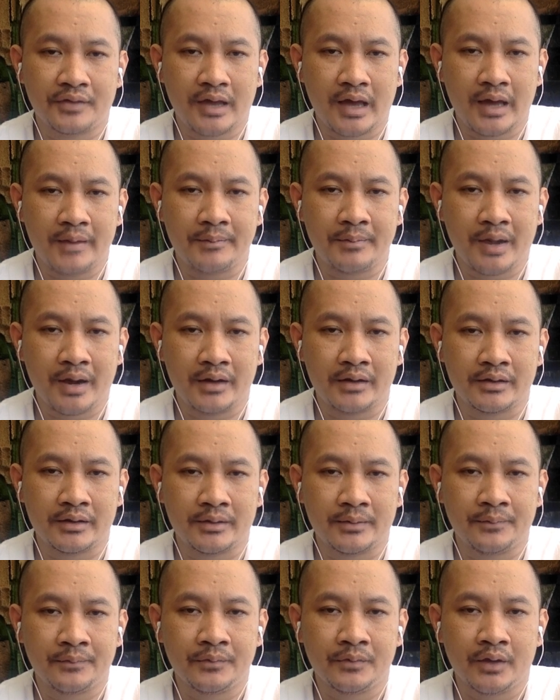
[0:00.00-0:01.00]
time, money,
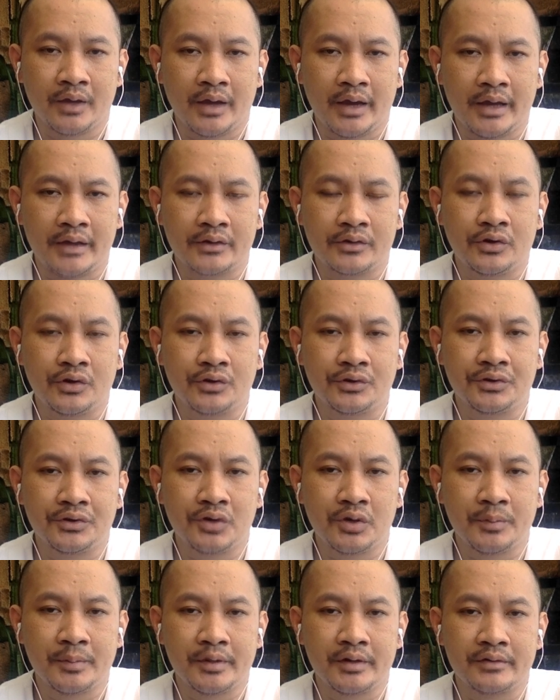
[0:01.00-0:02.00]
and good
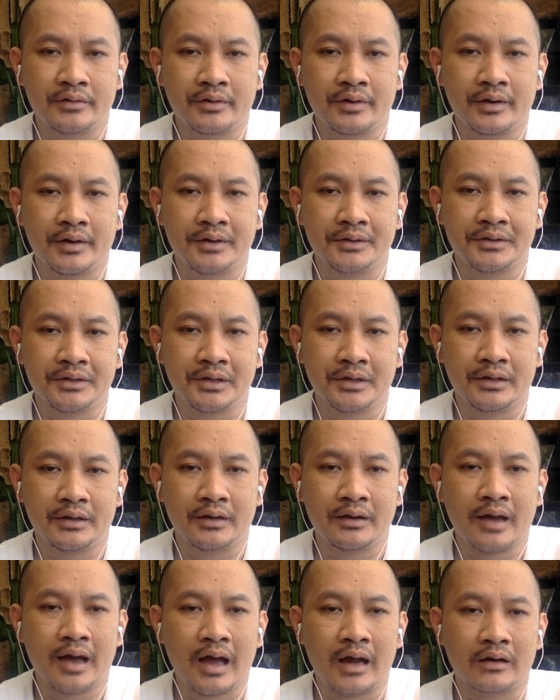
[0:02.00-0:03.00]
human relations
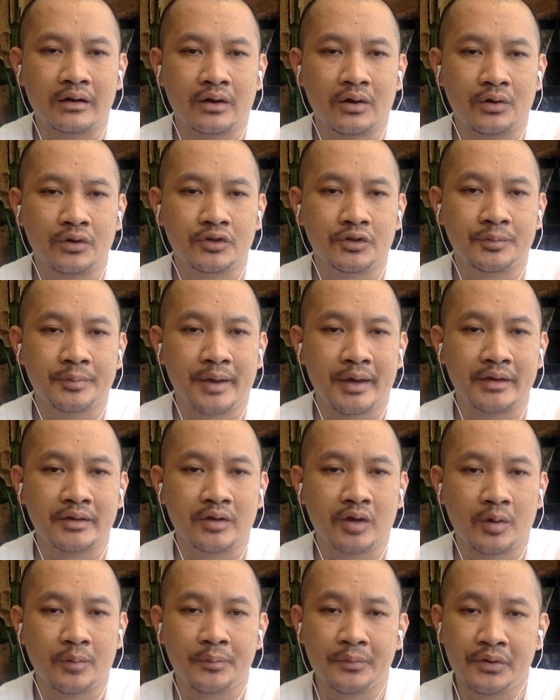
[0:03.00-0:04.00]
are caused by
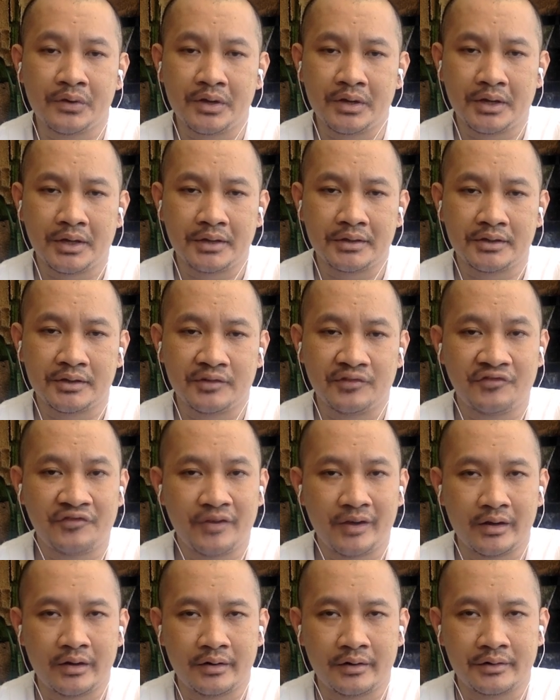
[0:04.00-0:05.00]
communication
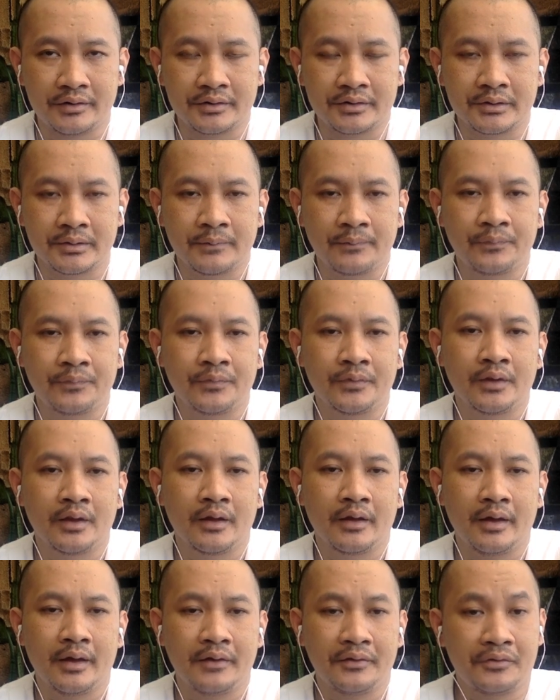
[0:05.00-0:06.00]
failures.
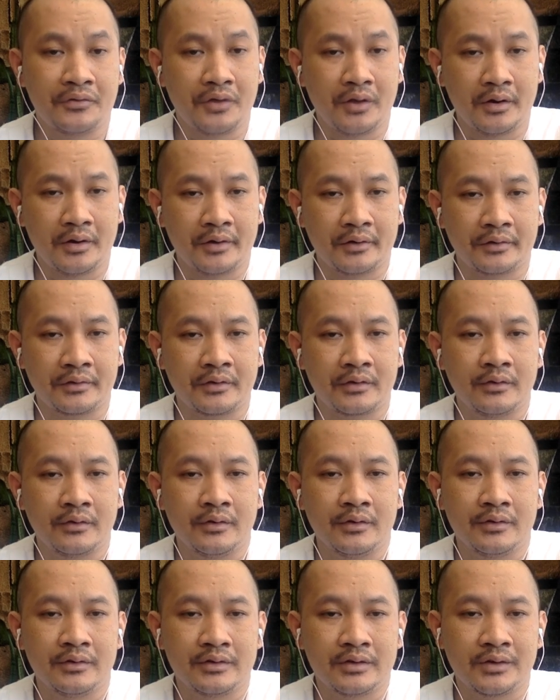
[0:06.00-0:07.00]
And third,
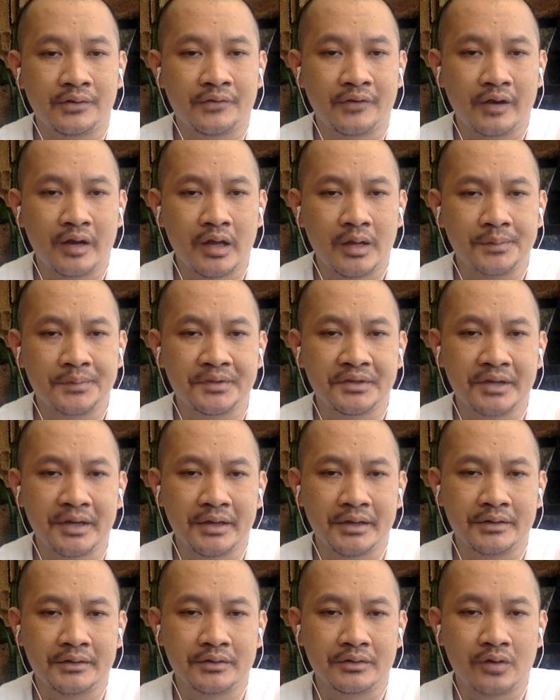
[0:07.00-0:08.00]
develop
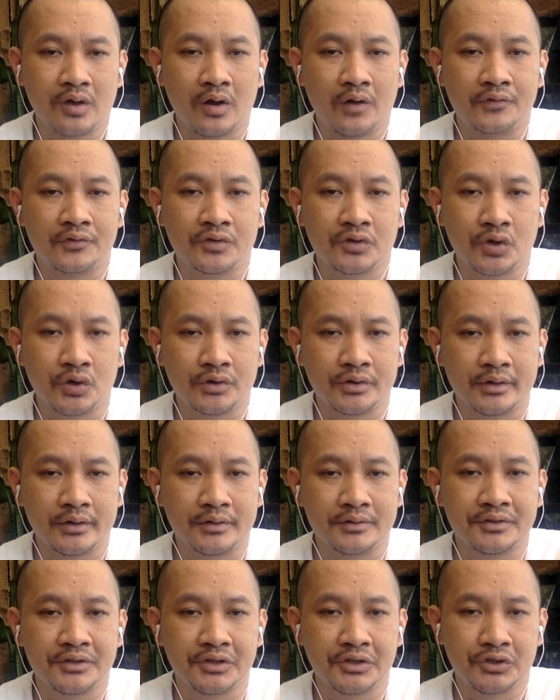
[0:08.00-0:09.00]
sense of total
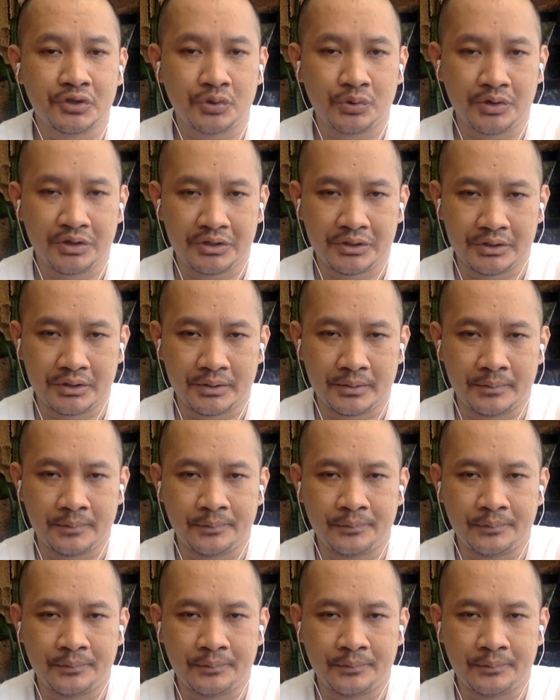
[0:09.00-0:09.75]
situation.